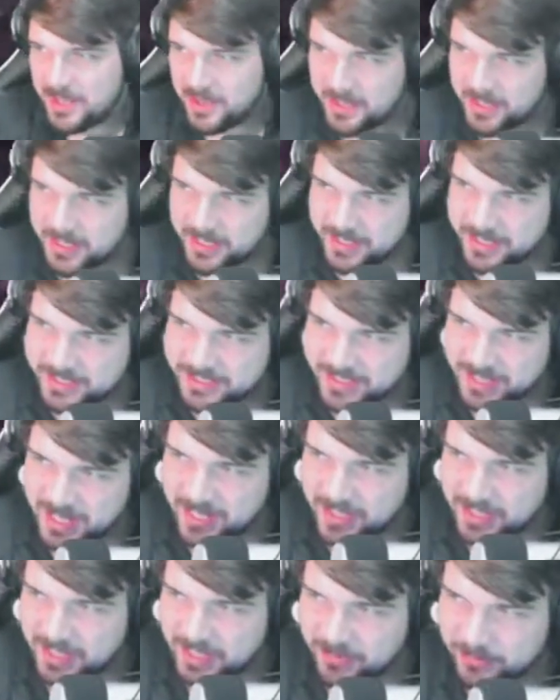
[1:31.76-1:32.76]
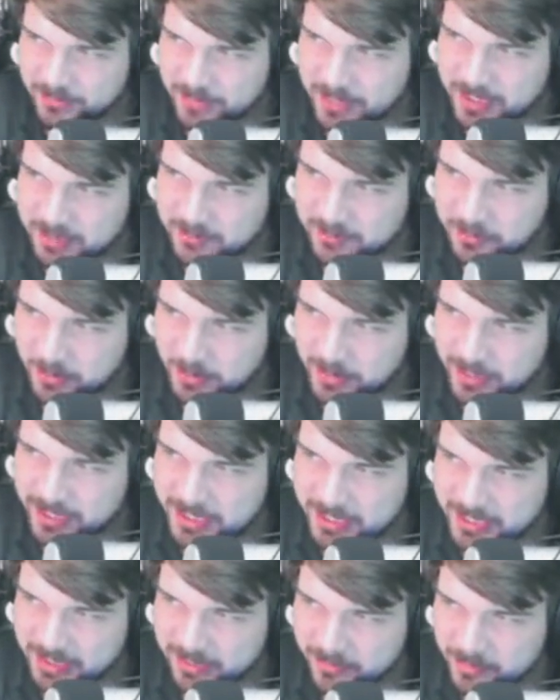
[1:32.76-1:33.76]
It's not like a Rick and Morty
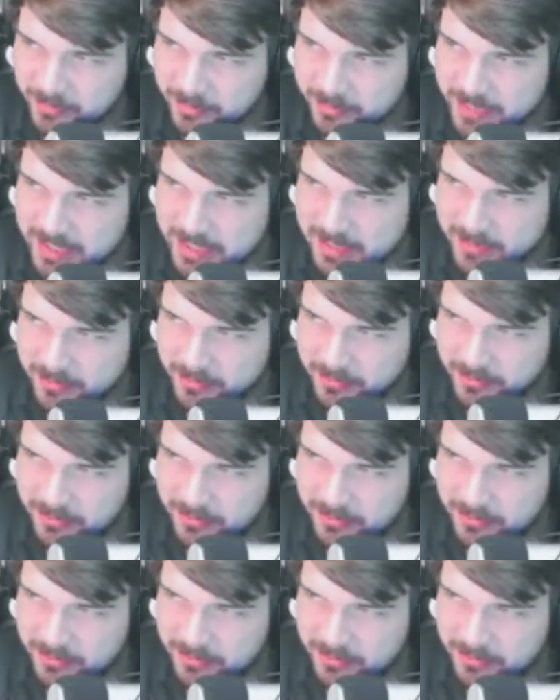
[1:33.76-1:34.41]
level meme of